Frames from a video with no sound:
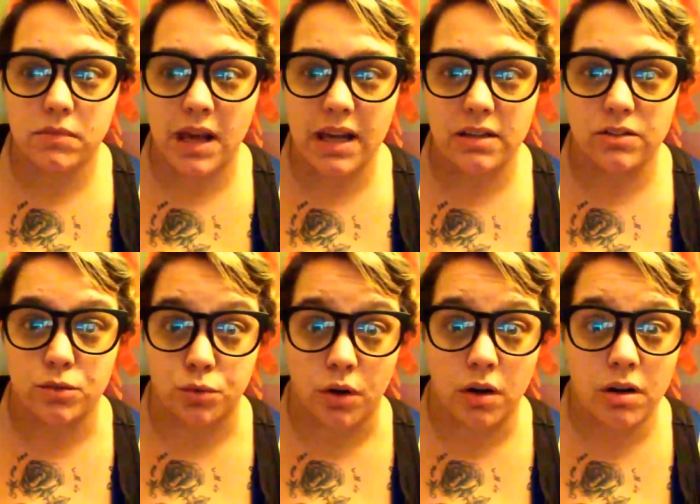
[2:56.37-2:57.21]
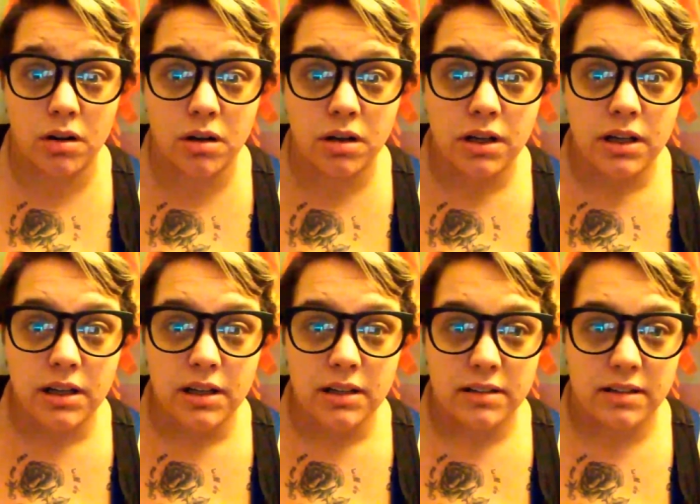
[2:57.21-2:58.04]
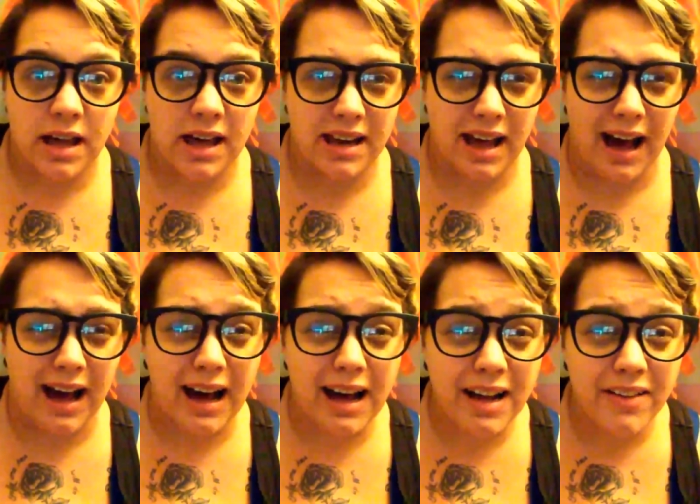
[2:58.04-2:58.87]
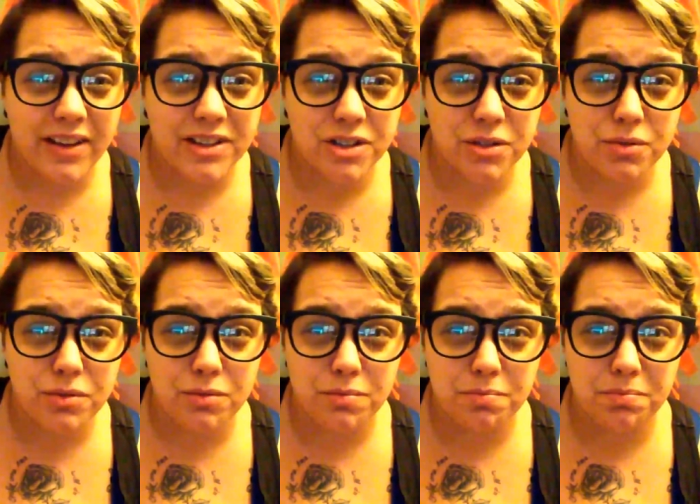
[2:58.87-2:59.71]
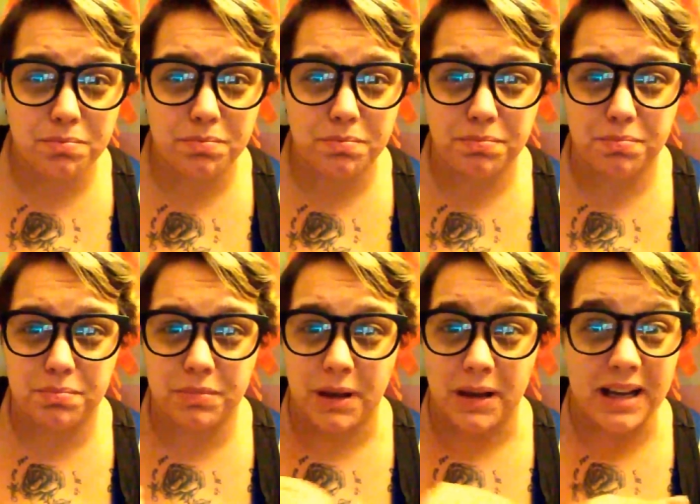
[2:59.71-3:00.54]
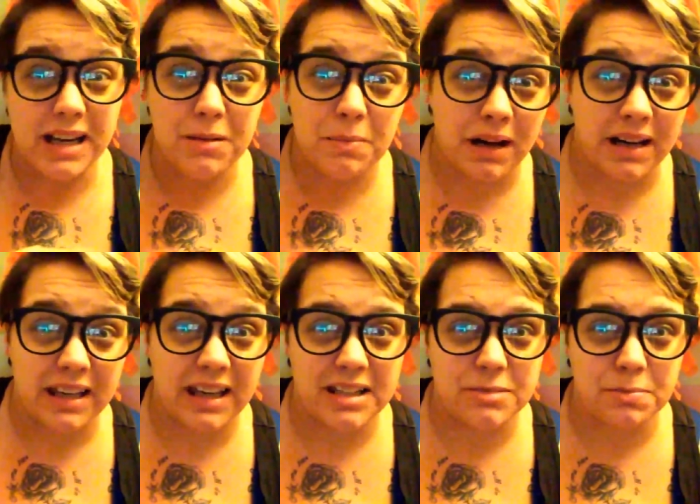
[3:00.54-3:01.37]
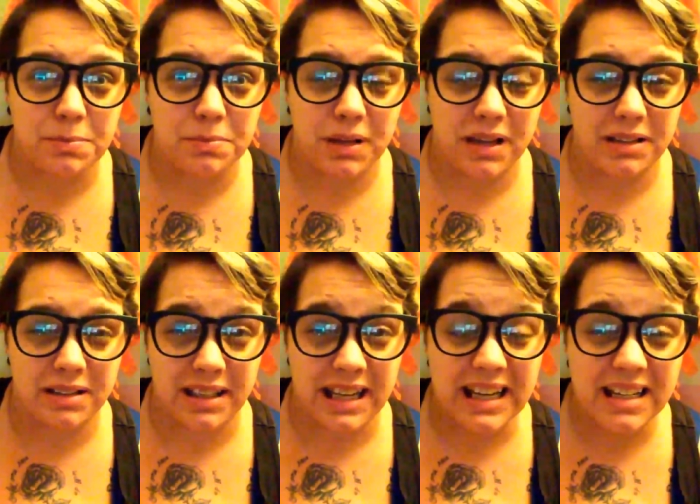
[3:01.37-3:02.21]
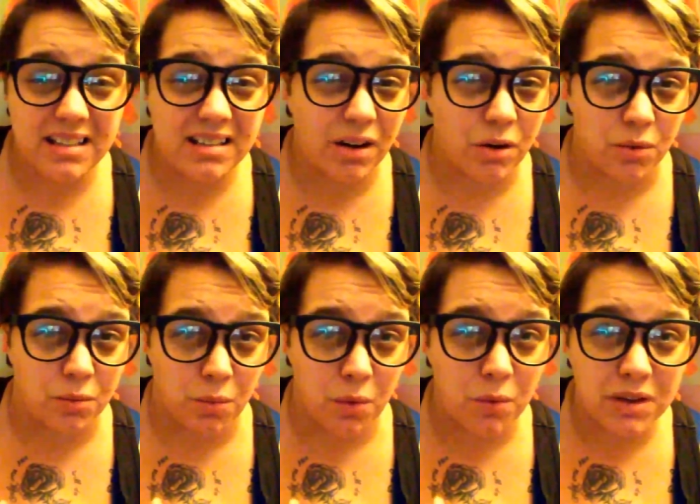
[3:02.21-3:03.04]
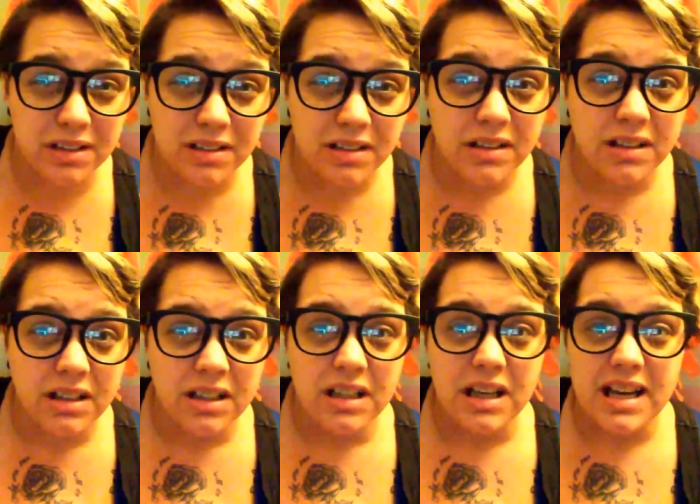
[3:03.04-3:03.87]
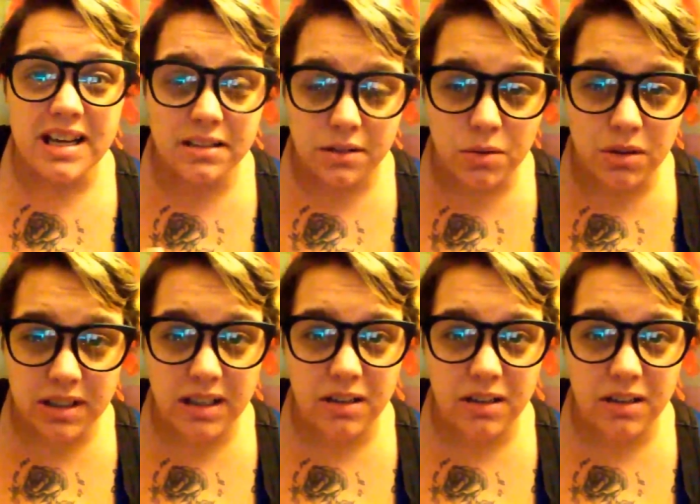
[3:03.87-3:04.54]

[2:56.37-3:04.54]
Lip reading: that drug, that high that anybody has, that needed or wanted, is going to